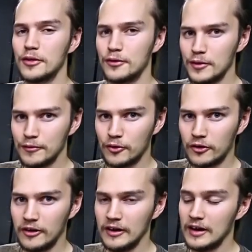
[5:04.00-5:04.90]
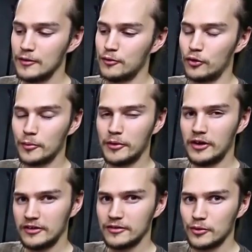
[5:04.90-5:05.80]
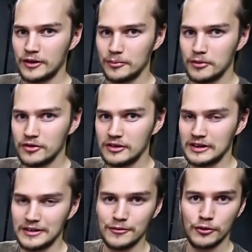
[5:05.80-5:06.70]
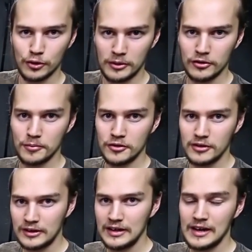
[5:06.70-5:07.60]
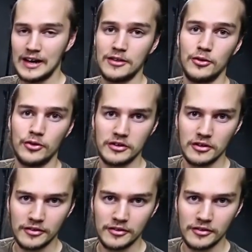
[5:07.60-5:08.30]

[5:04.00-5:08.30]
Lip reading: 3/4, 4 bars without pushing, and then 4 bars pushing at the original